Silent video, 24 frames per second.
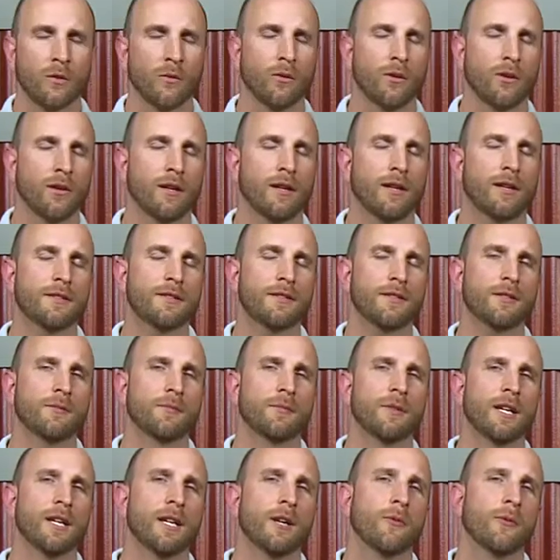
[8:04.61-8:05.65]
Well,
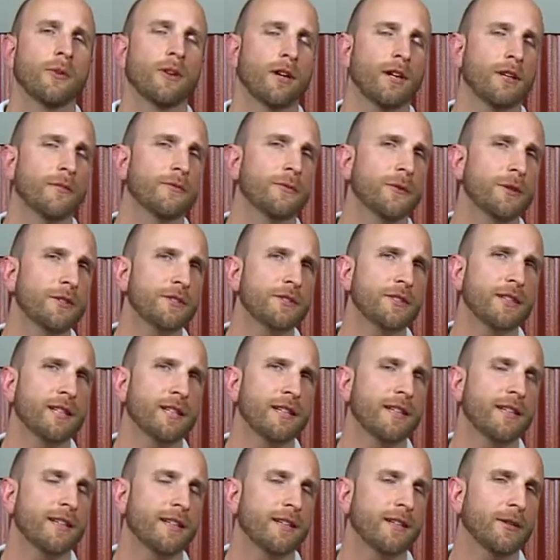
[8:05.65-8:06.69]
awesome. Well,
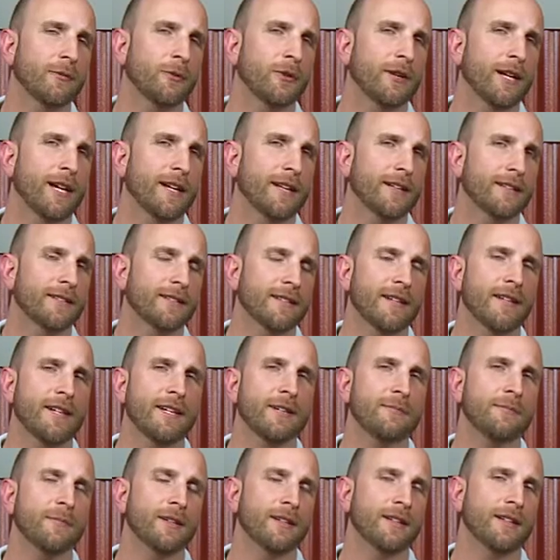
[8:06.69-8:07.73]
unfortunately, Kelly, we're out of
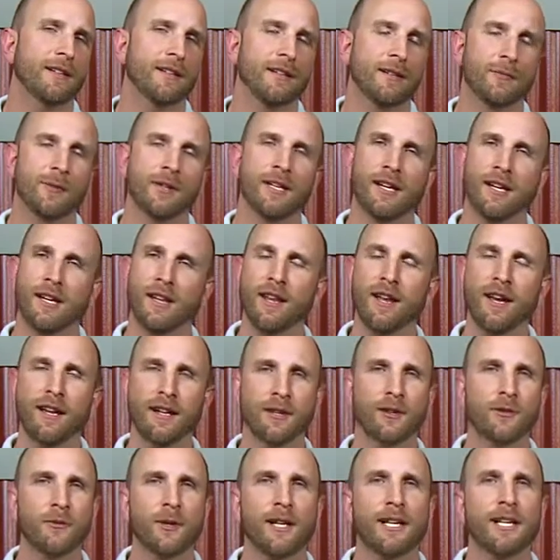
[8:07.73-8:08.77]
time. Uh, we got a lot
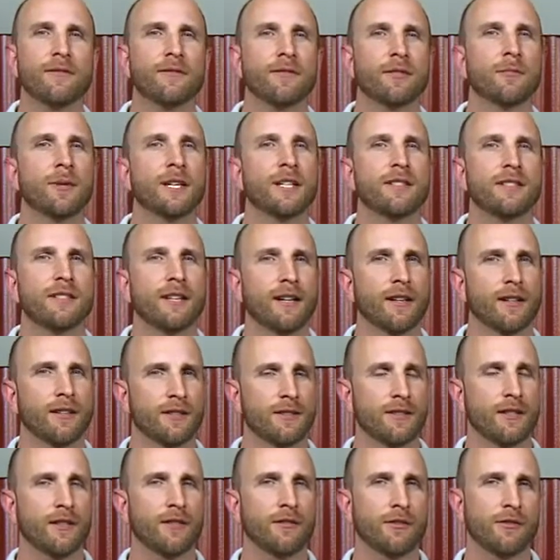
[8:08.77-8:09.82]
of great information out of
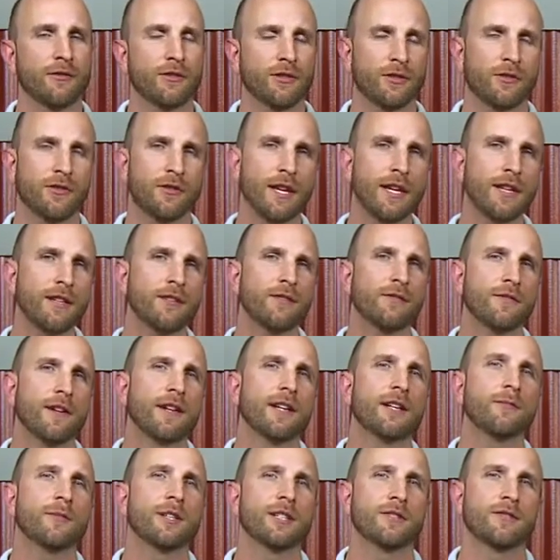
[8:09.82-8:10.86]
this interview, so thank you
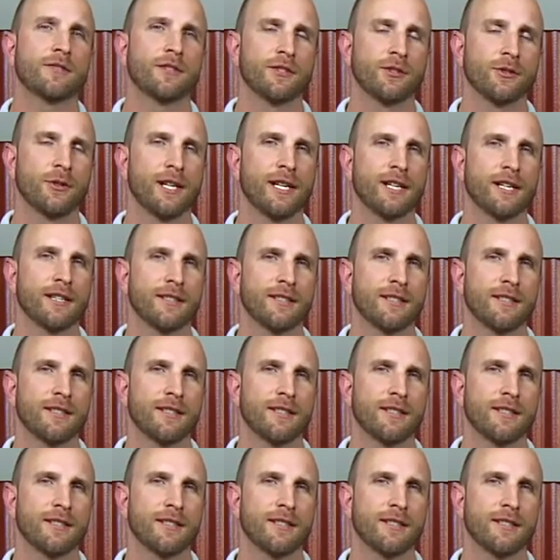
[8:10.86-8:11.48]
very much for joining us